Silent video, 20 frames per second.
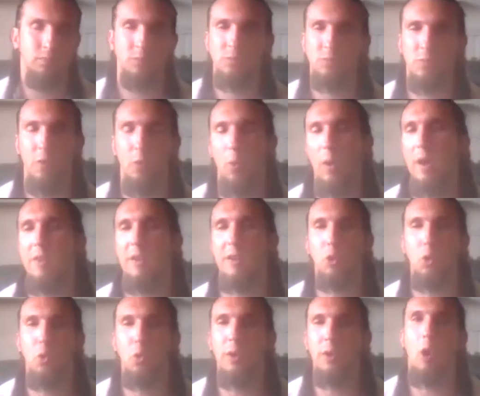the way they
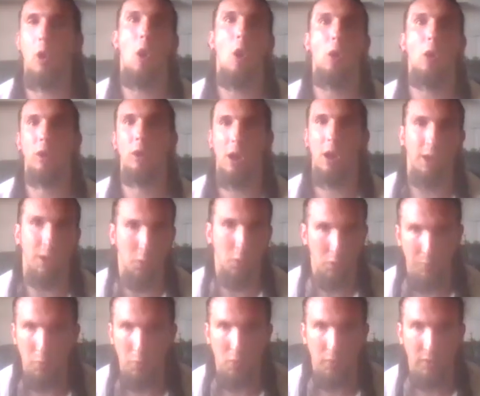do in all
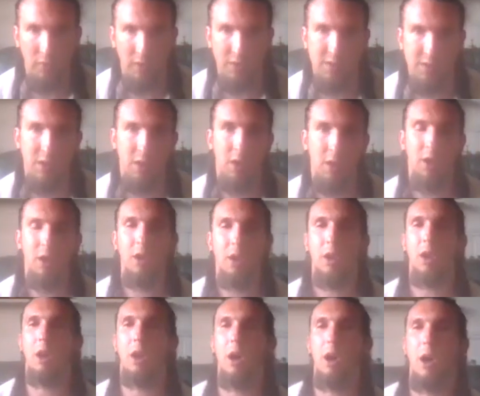Hollywood movies
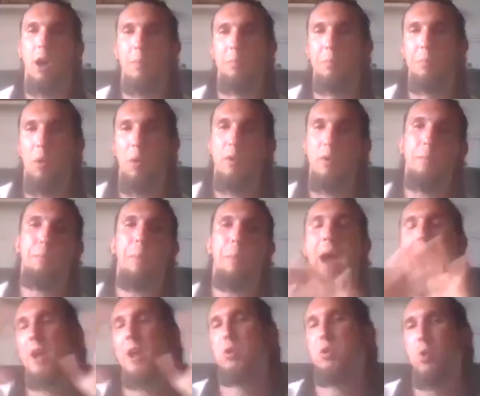uh, but with a
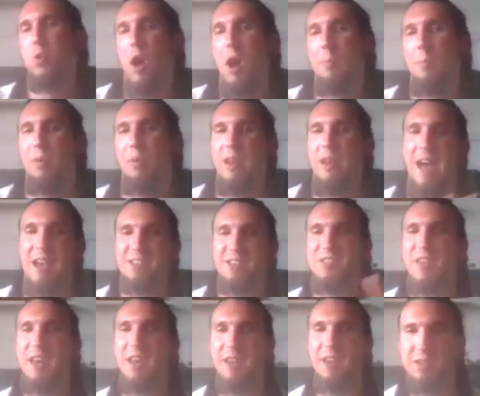backdrop and
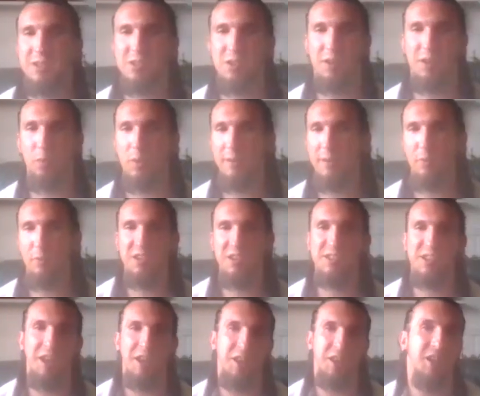aesthetics of whatever the
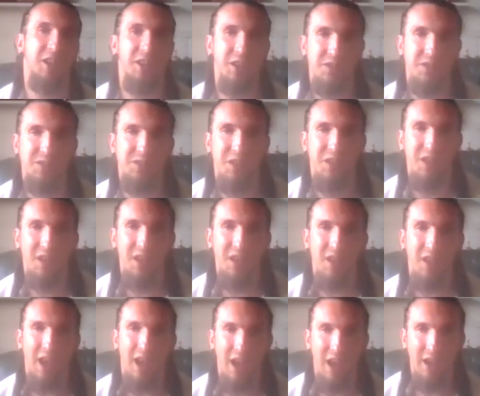setting is.
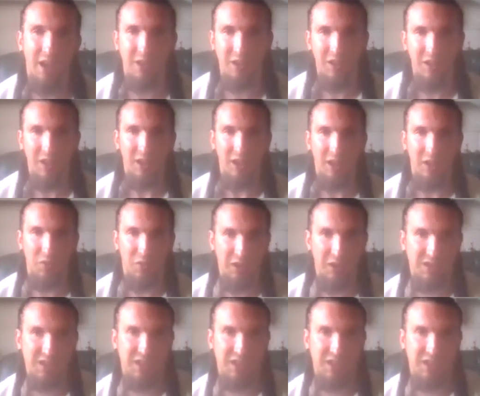And in this